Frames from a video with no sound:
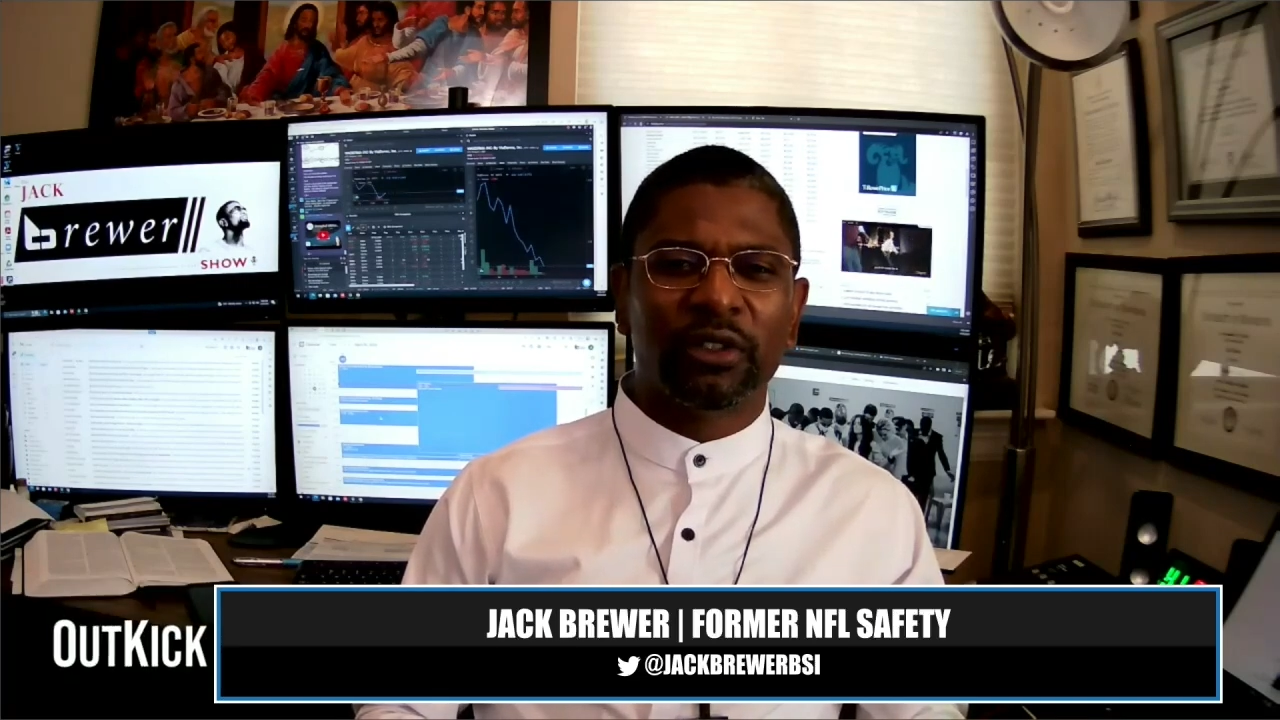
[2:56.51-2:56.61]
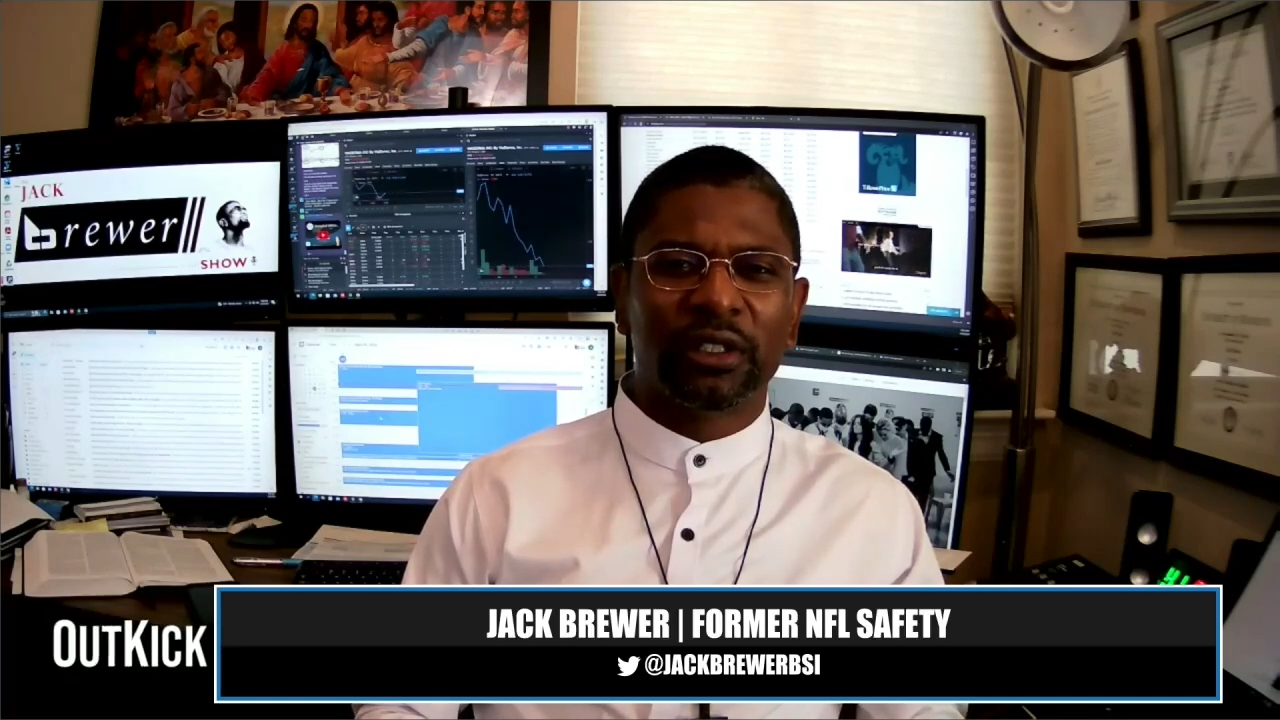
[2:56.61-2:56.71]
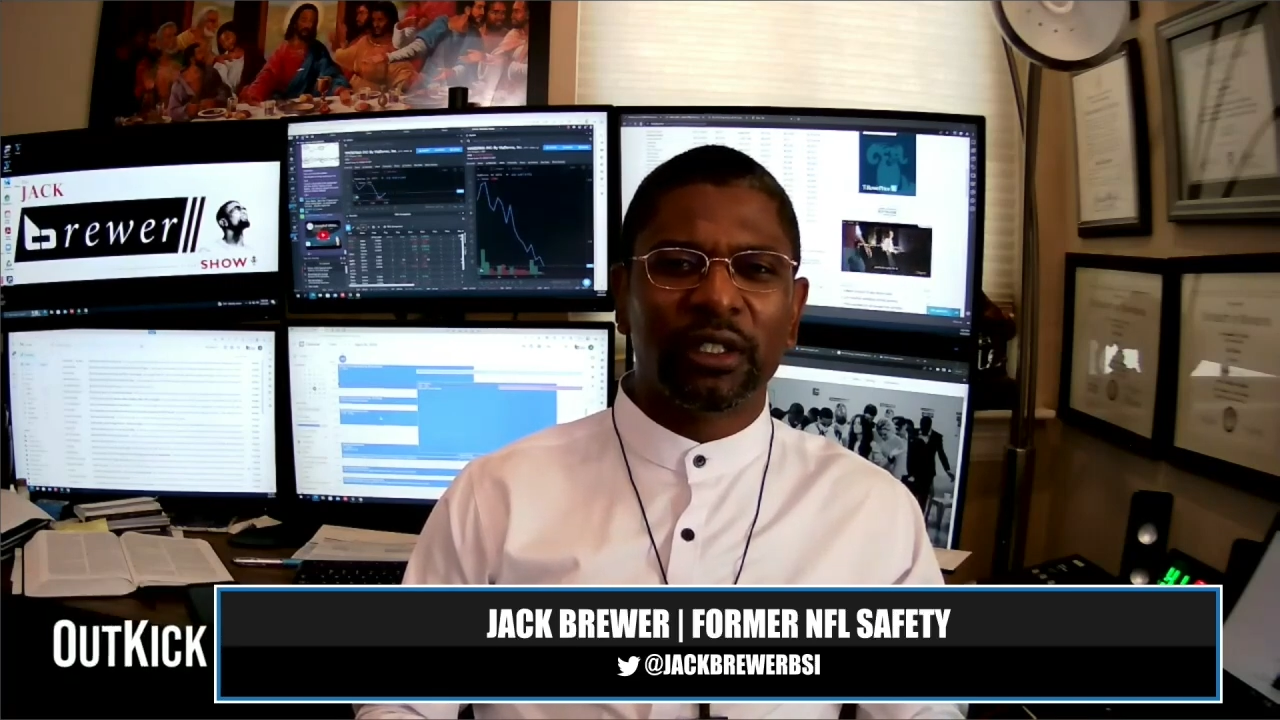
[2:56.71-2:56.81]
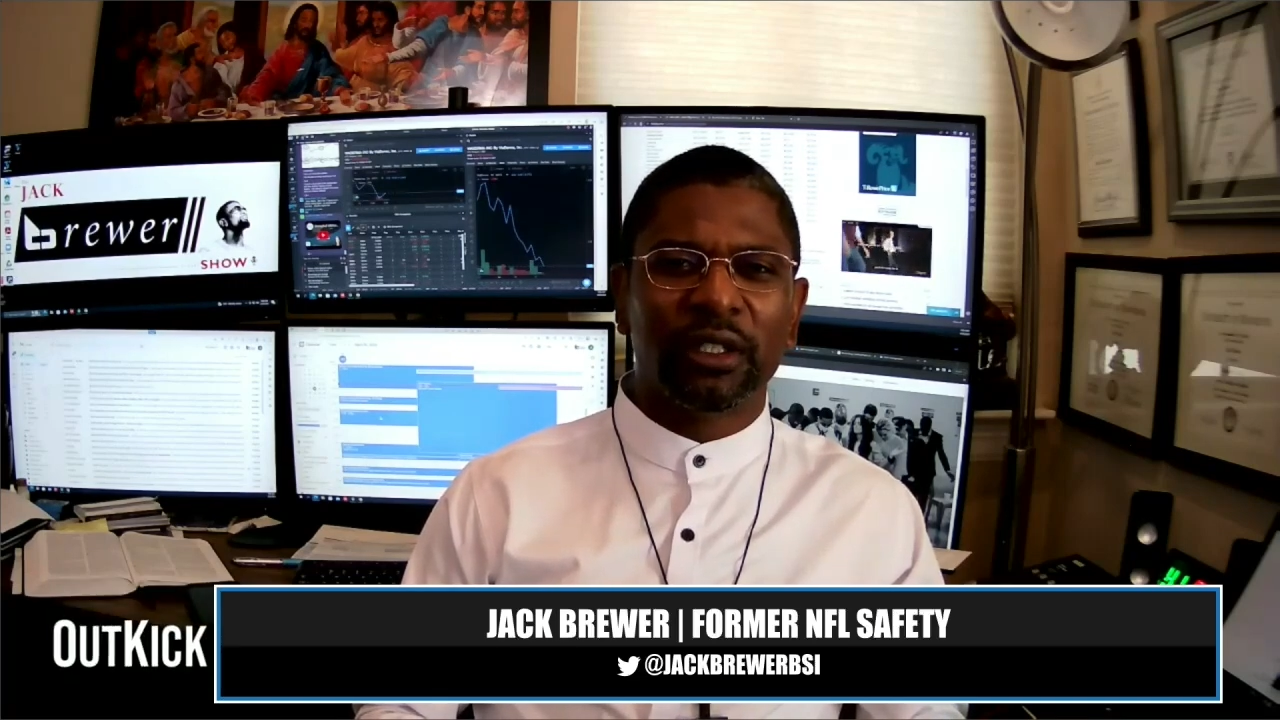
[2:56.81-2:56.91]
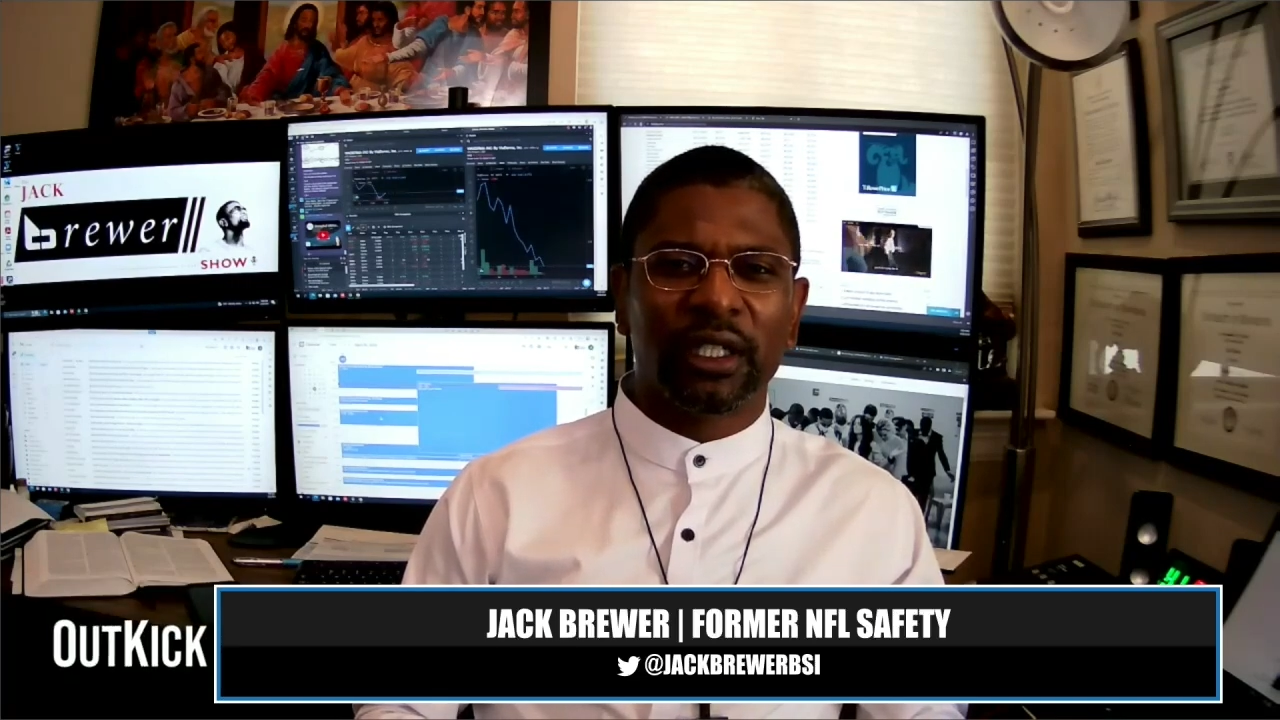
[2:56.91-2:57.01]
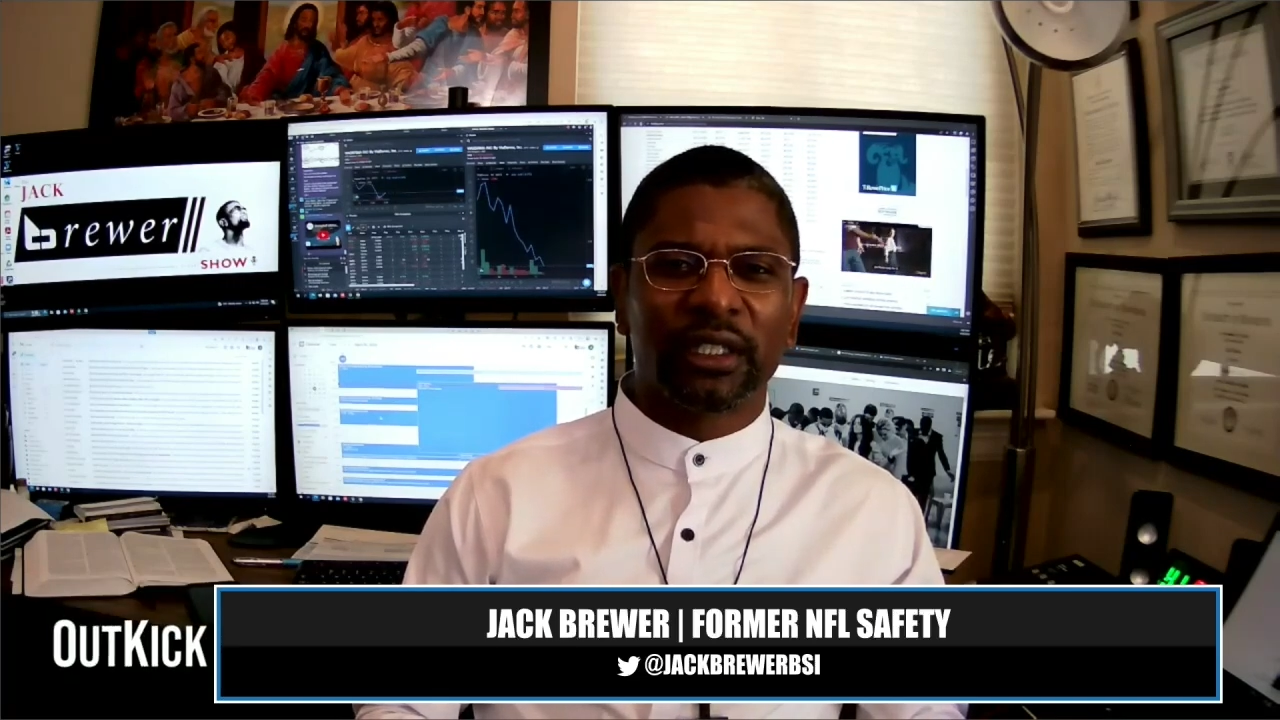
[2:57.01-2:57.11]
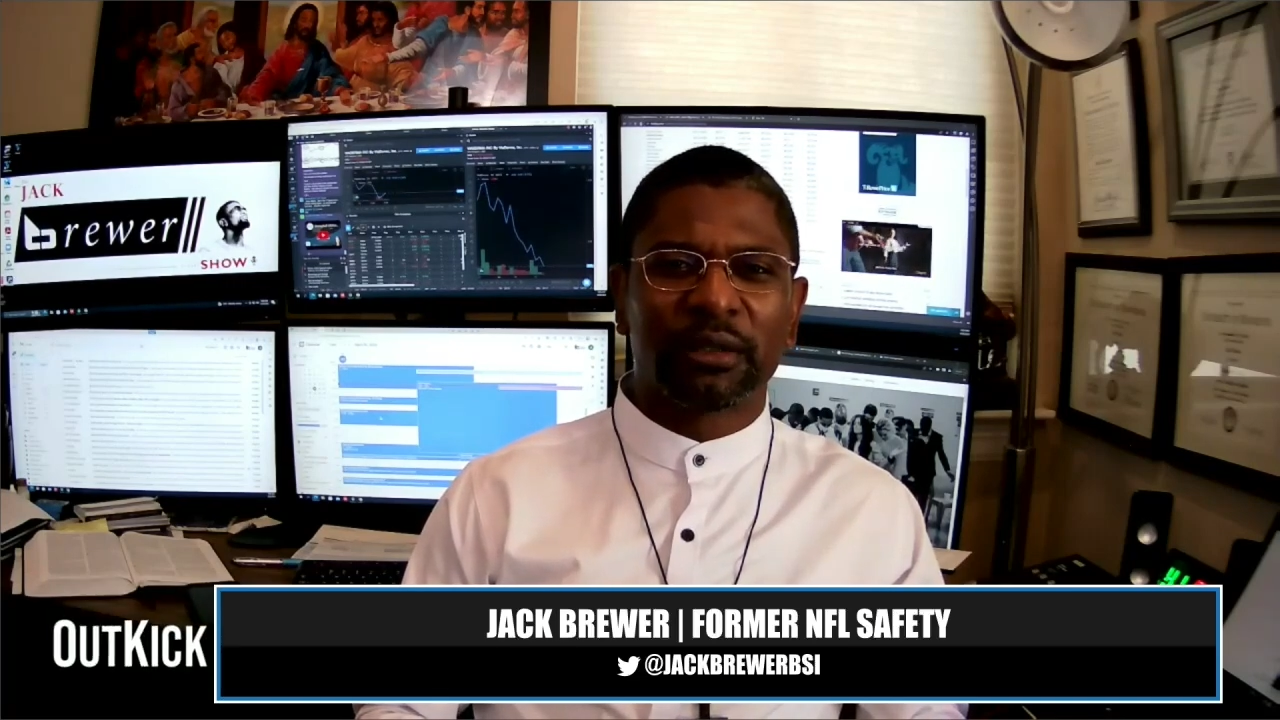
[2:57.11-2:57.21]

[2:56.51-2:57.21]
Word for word: still get